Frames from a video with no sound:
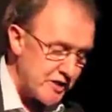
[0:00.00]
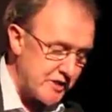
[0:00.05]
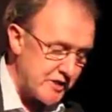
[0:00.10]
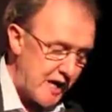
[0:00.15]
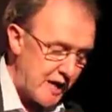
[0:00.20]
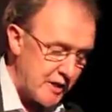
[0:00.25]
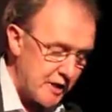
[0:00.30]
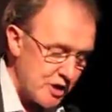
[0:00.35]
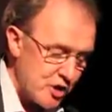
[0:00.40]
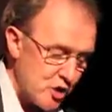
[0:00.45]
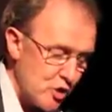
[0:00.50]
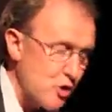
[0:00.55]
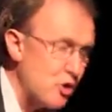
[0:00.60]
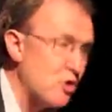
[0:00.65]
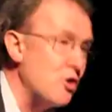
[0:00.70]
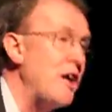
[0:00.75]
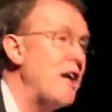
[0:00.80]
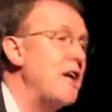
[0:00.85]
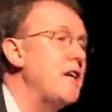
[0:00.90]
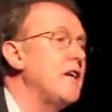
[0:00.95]
to Standish
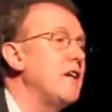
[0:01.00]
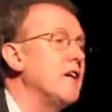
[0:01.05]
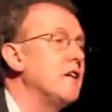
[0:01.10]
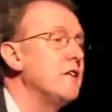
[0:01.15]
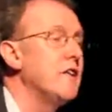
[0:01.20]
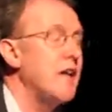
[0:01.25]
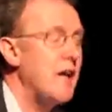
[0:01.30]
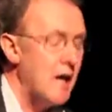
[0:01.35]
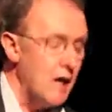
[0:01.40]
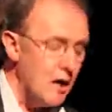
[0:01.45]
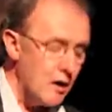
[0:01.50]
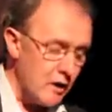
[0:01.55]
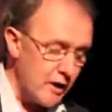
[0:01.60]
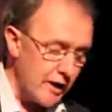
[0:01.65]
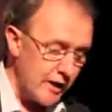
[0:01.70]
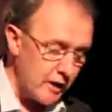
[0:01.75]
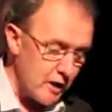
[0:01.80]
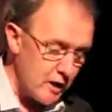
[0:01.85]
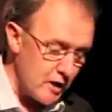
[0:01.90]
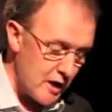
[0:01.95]
O'Grady and the
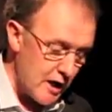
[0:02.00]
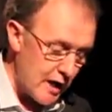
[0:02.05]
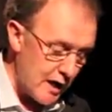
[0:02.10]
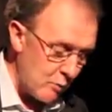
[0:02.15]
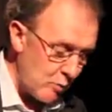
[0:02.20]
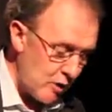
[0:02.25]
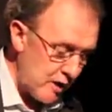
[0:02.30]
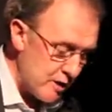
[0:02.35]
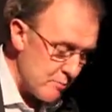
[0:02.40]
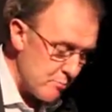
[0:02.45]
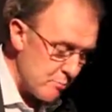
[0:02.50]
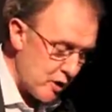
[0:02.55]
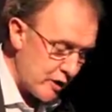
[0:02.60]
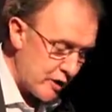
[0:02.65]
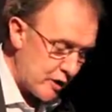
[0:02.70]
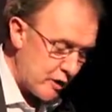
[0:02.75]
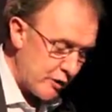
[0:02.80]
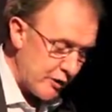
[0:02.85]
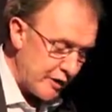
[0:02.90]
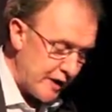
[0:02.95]
early William
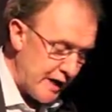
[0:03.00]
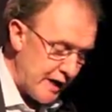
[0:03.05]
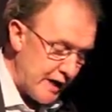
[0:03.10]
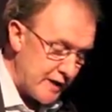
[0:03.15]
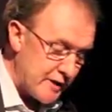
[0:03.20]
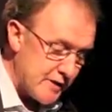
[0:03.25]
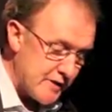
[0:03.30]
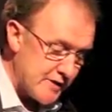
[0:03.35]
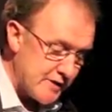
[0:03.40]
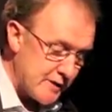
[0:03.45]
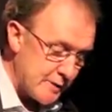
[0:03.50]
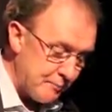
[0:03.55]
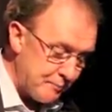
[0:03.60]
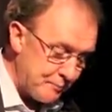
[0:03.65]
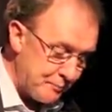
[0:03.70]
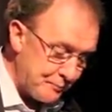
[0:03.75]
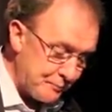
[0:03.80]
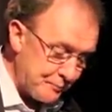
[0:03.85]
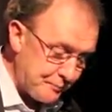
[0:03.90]
Butler Yeats.